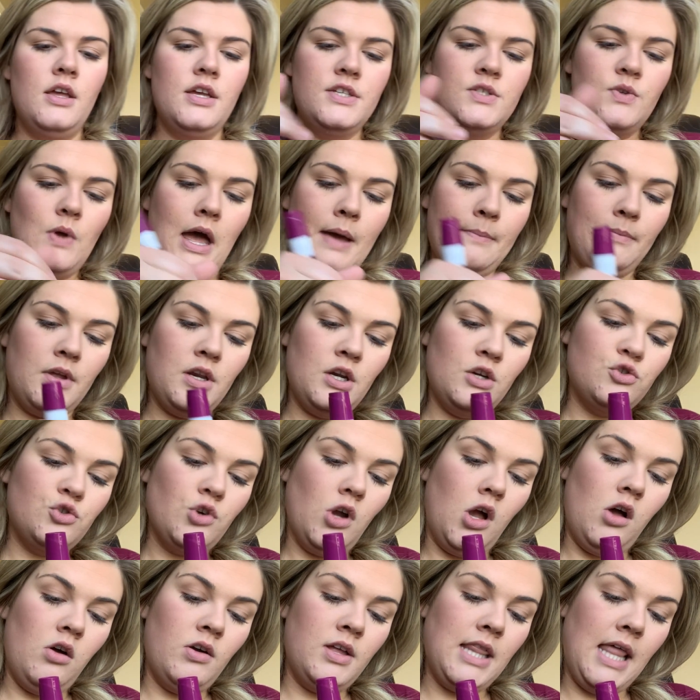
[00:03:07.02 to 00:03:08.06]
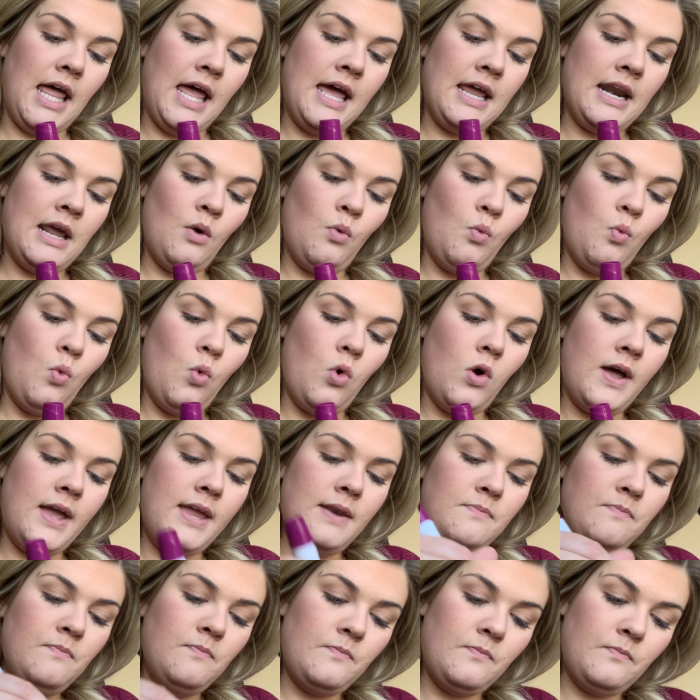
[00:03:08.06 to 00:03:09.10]
So I'm going to draw a line at 1
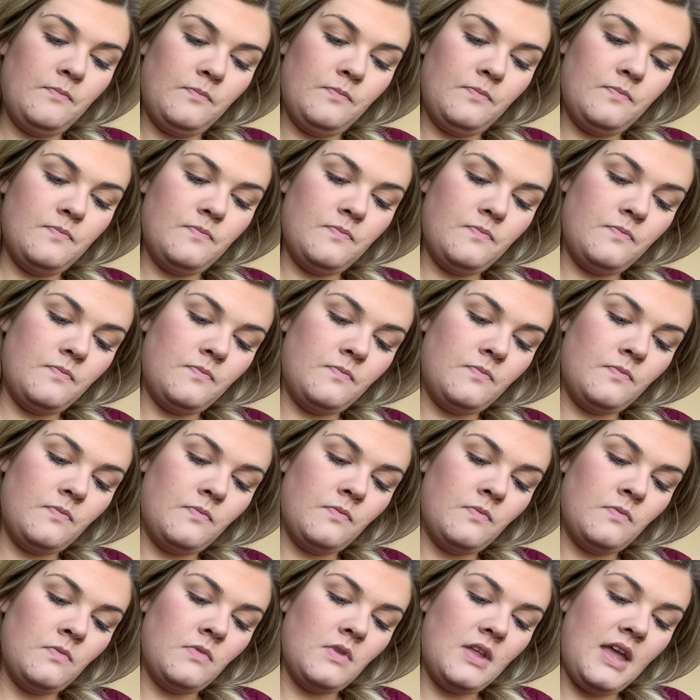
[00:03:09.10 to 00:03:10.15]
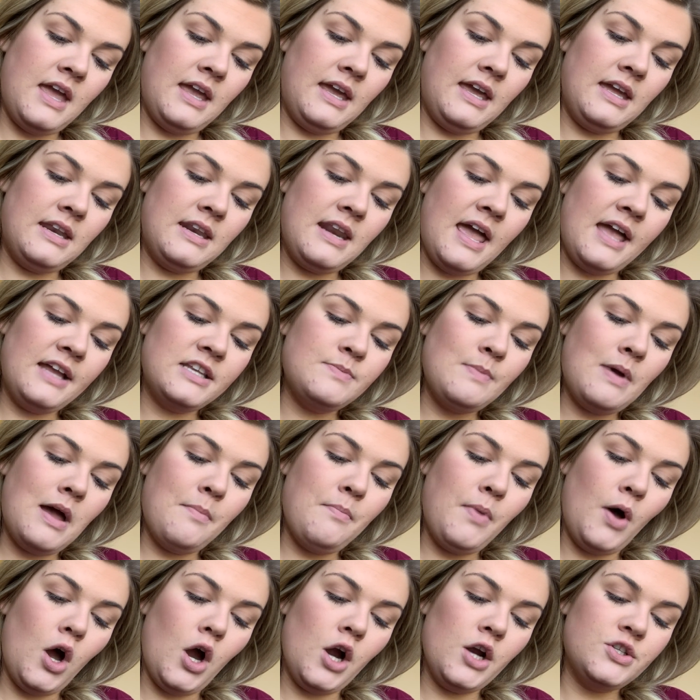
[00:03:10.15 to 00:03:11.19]
and connect my
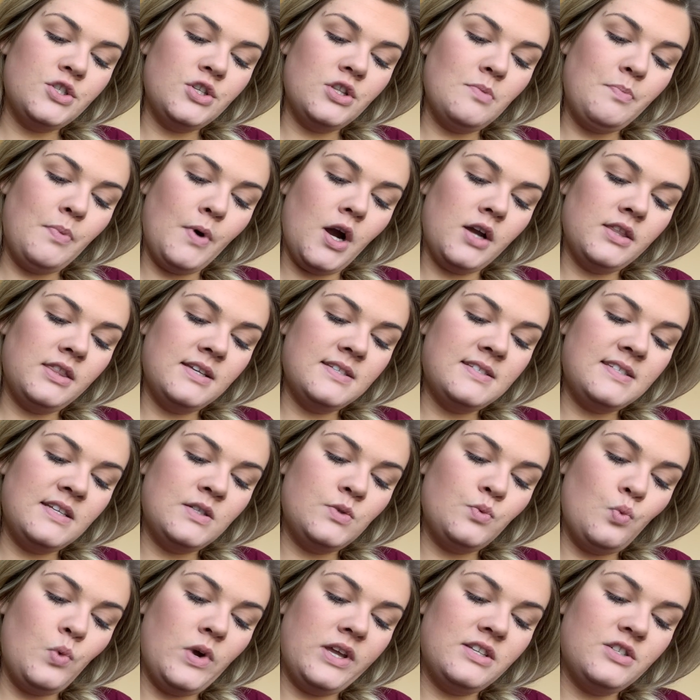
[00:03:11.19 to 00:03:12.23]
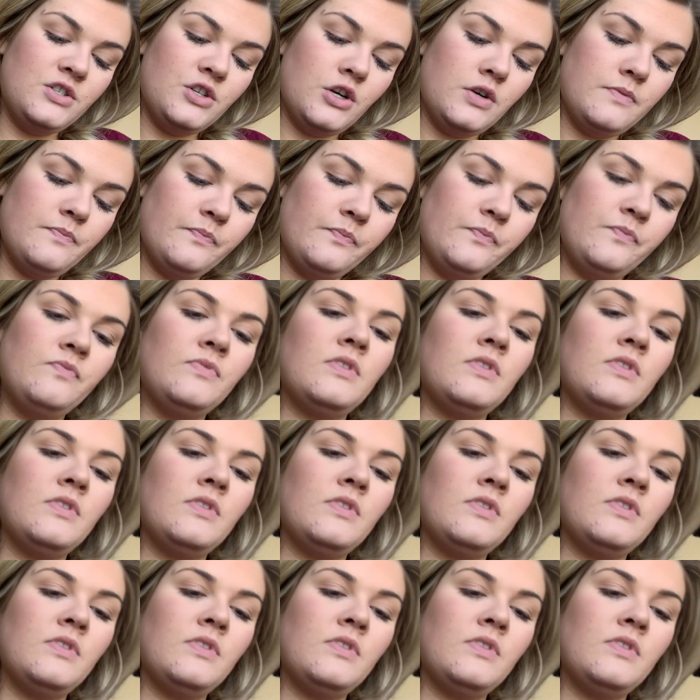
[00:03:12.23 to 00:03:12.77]
bar to the part that says winter.